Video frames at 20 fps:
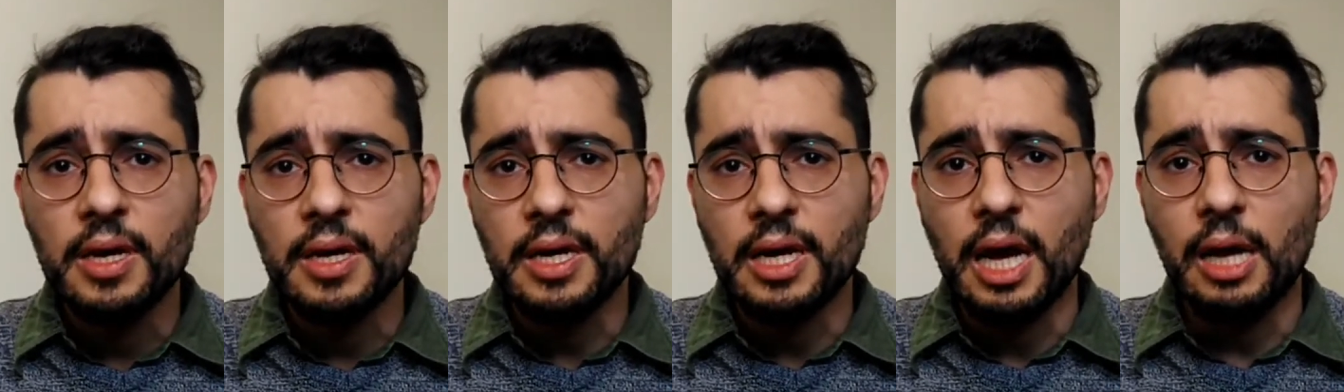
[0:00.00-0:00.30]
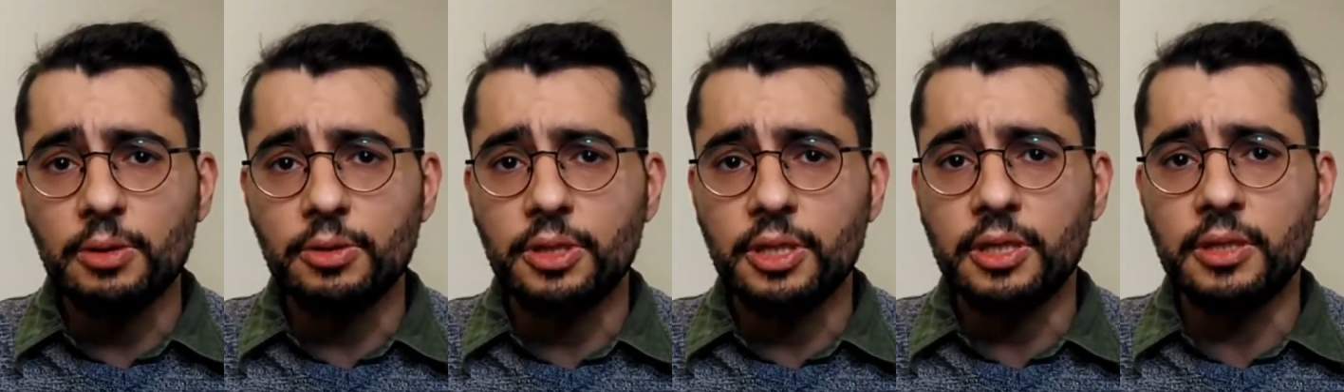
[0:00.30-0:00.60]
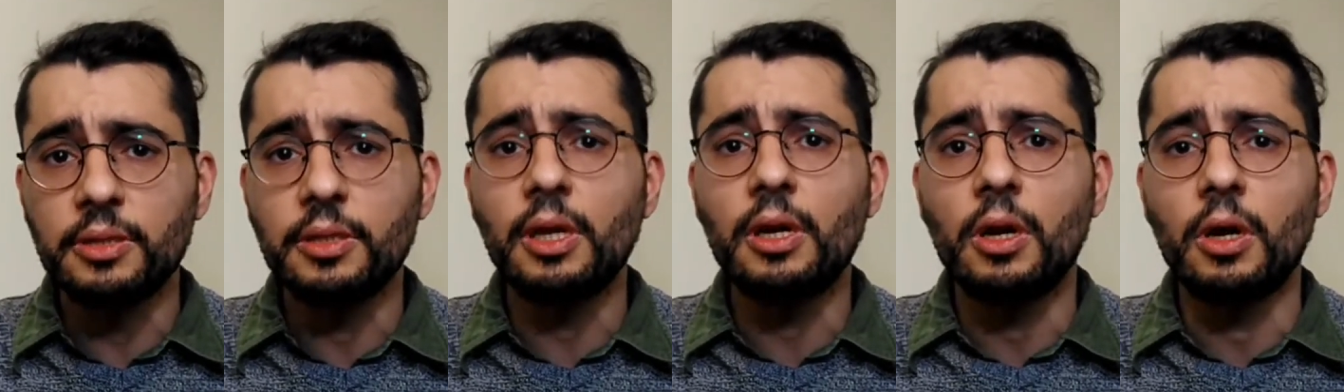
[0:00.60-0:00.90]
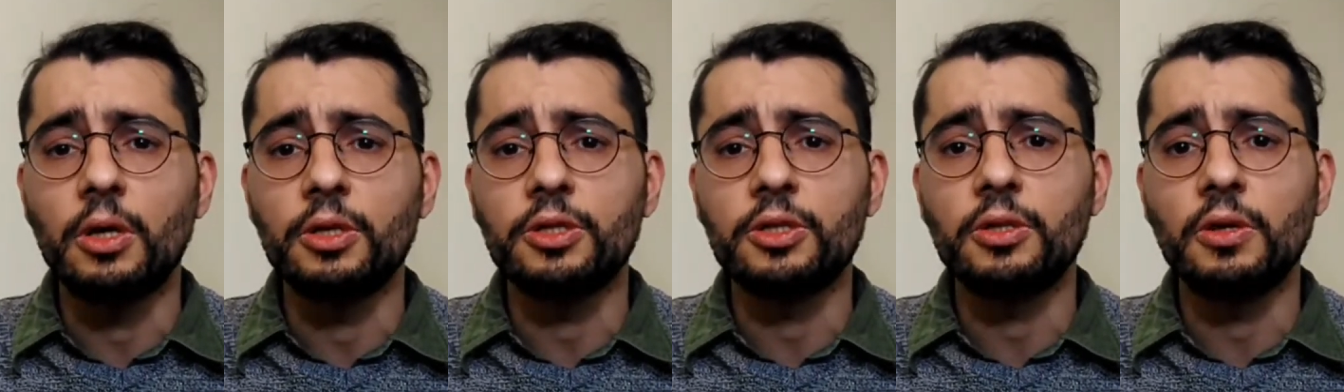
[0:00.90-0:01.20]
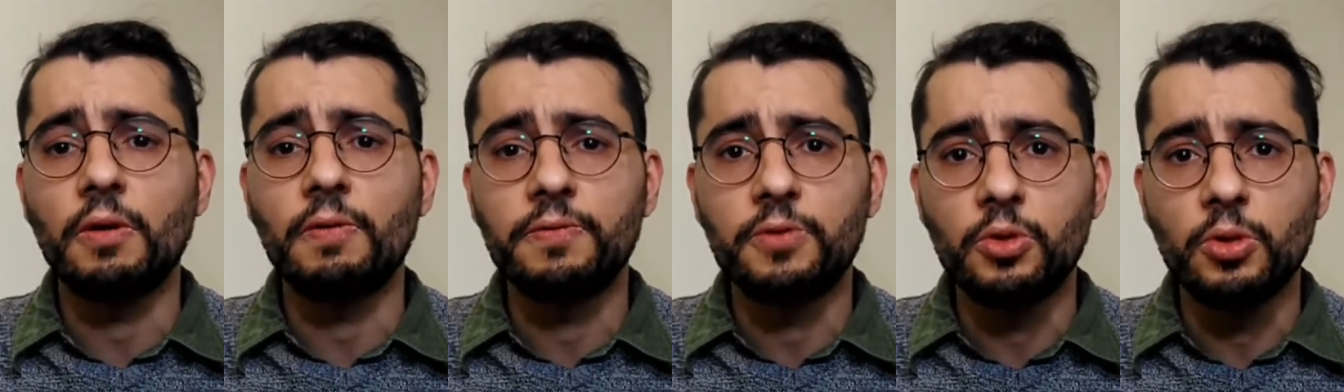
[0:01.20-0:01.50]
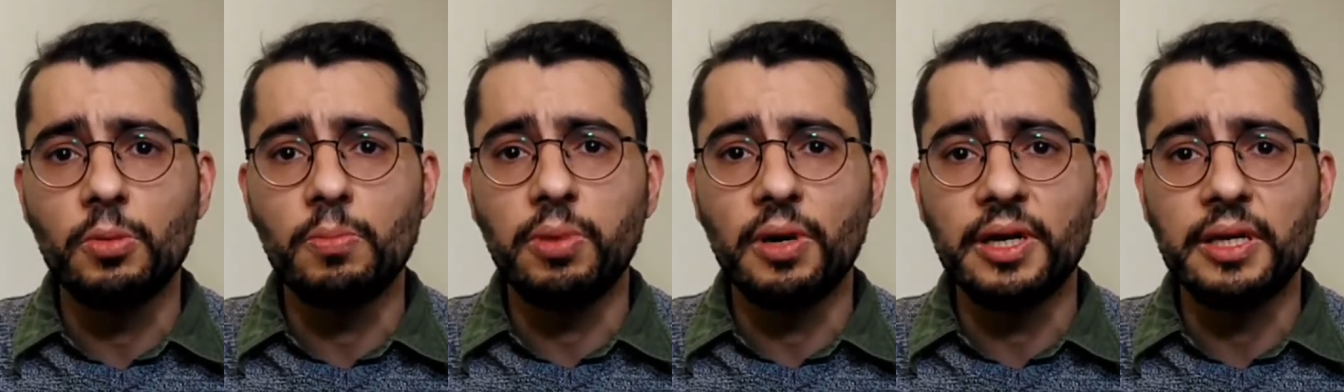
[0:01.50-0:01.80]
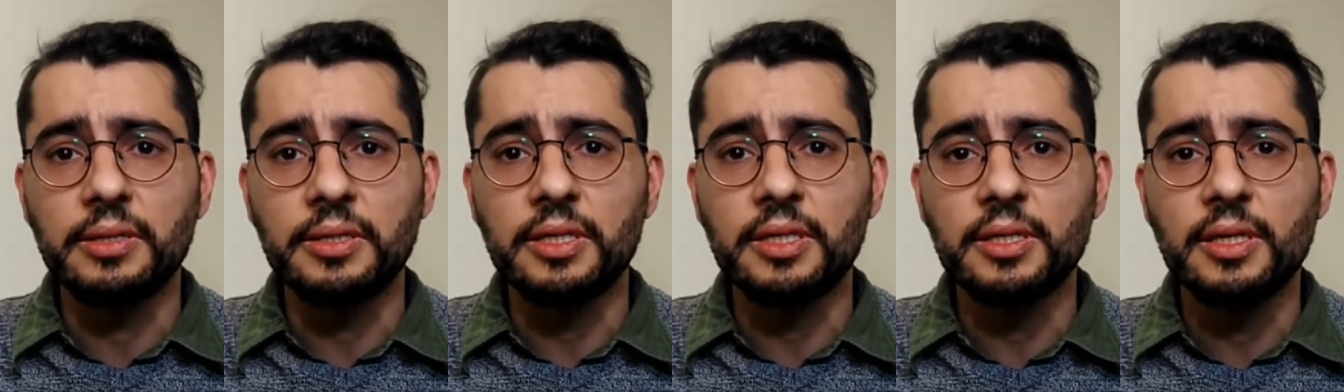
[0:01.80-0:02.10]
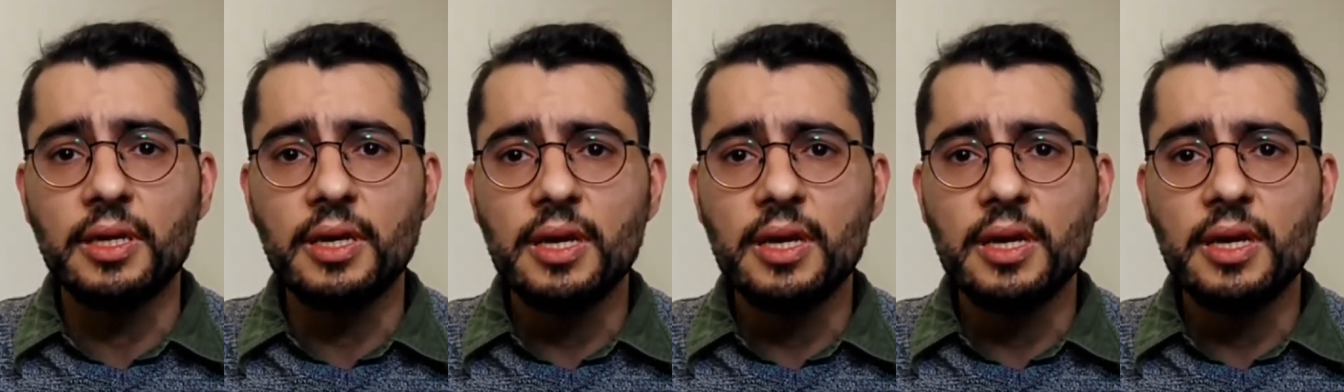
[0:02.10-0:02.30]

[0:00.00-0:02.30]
causing the loss of 2 planes.